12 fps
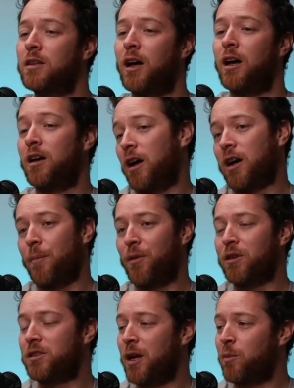A
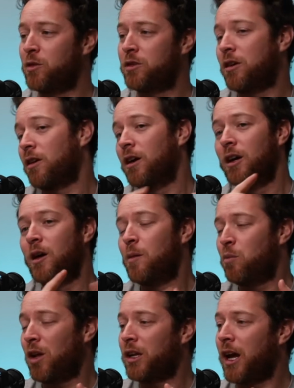couple examples are
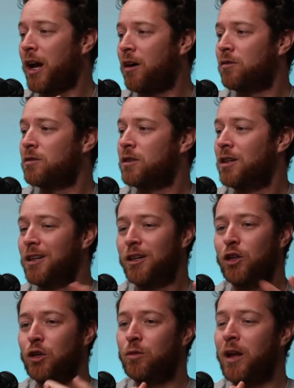bloodhound,
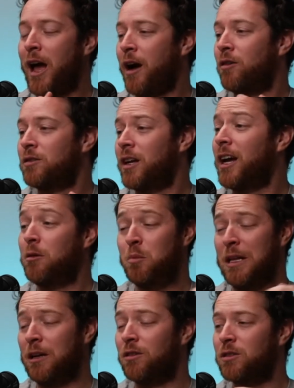coonhound, and
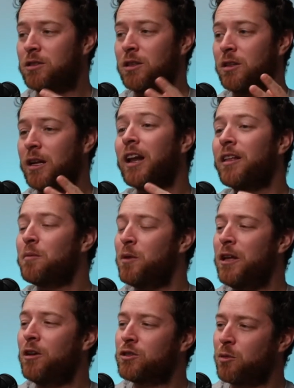beagles. And I think
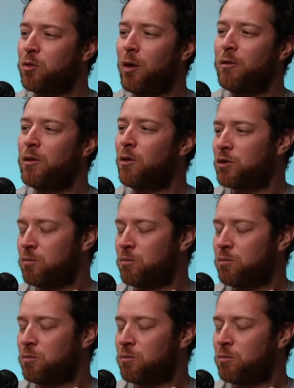beagles are probably the most